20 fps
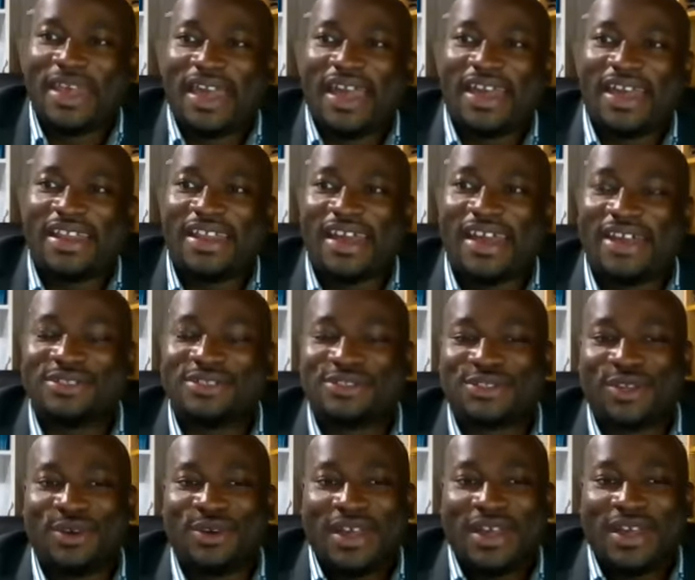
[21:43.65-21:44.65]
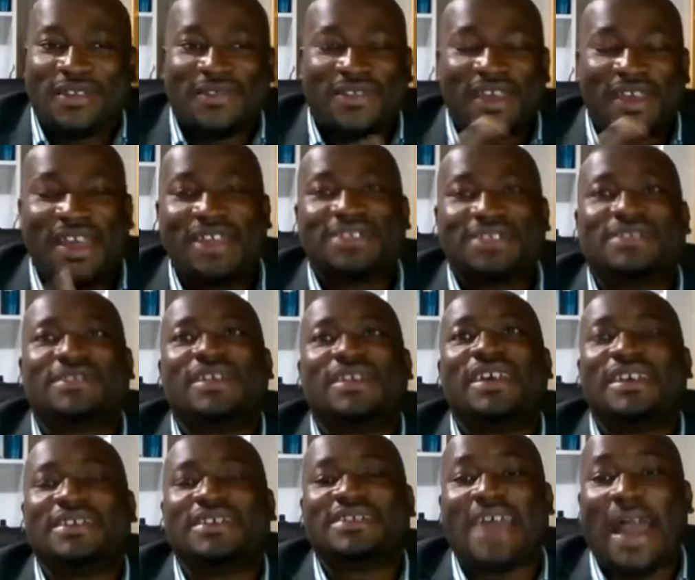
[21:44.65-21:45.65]
And, and so these
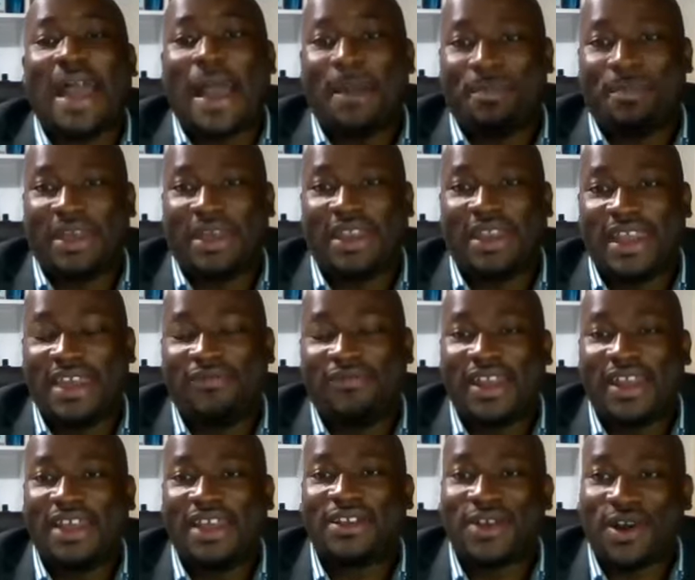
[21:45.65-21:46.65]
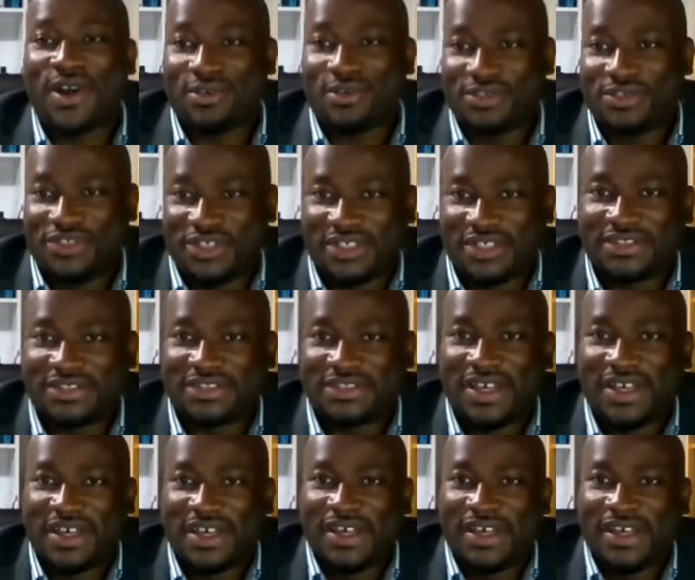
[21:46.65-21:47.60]
things happen even in cultures,